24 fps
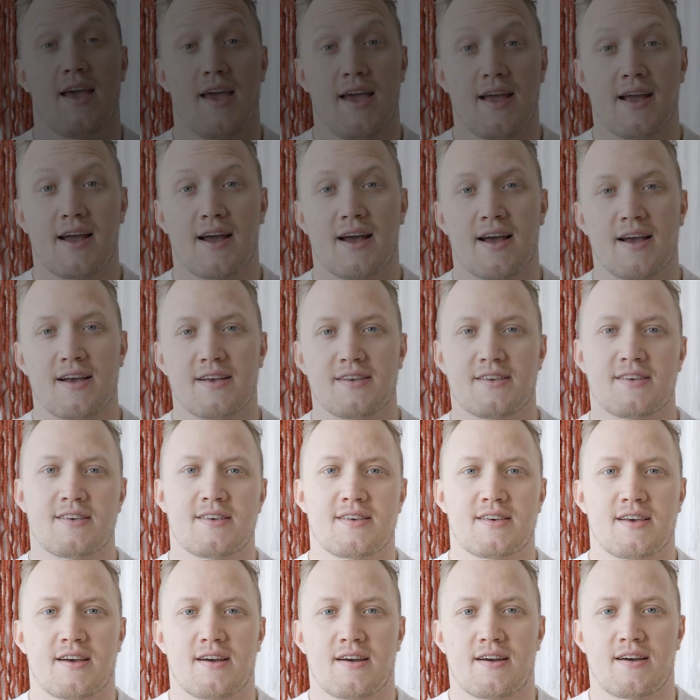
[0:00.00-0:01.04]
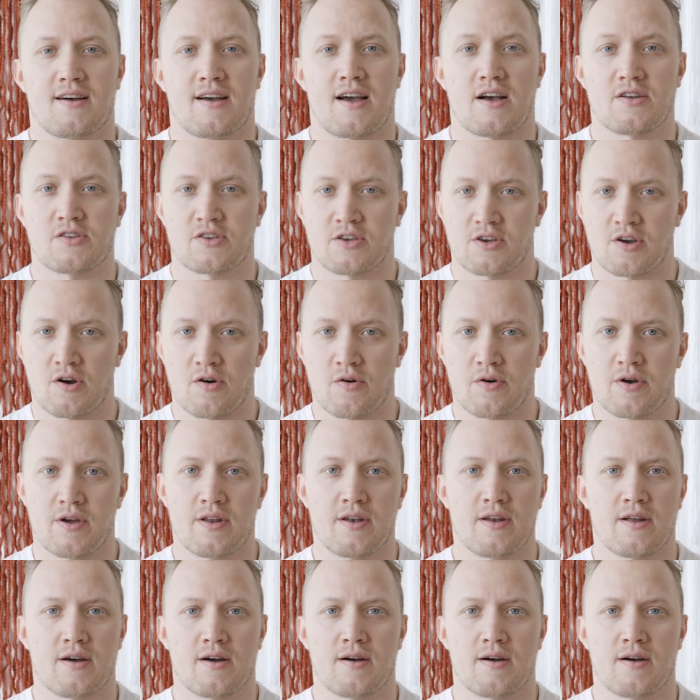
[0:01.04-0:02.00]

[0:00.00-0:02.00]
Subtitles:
Hey guys, how's it going?